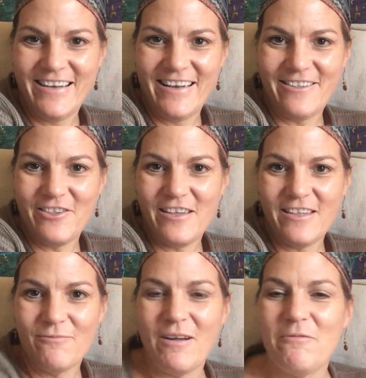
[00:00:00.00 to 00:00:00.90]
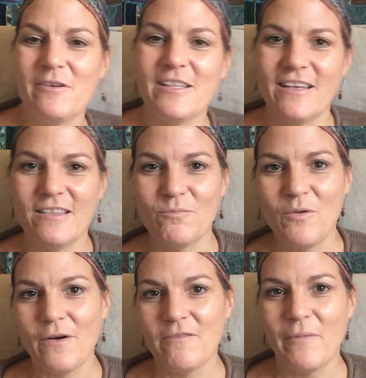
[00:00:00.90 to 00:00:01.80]
And she represents
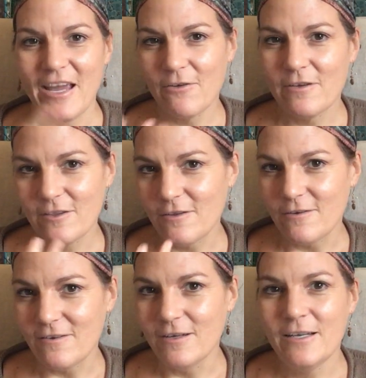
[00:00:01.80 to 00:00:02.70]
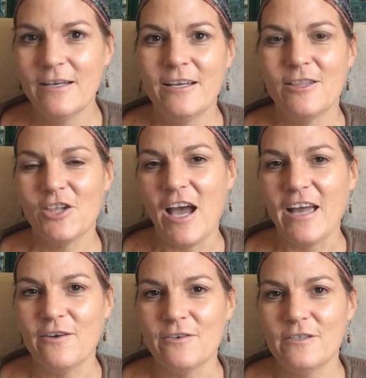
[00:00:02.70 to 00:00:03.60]
more of my crystal
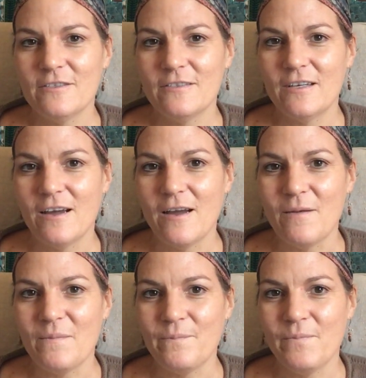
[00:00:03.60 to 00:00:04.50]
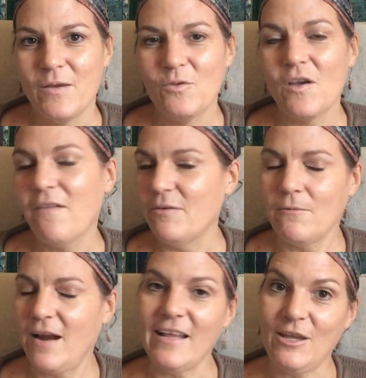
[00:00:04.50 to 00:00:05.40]
child. who's often
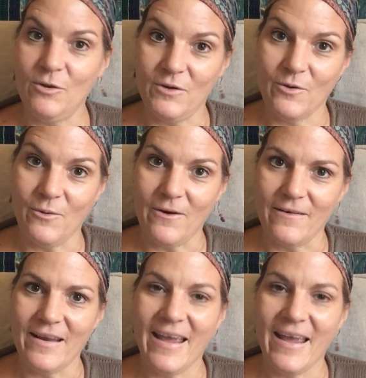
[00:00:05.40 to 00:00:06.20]
riding a unicorn.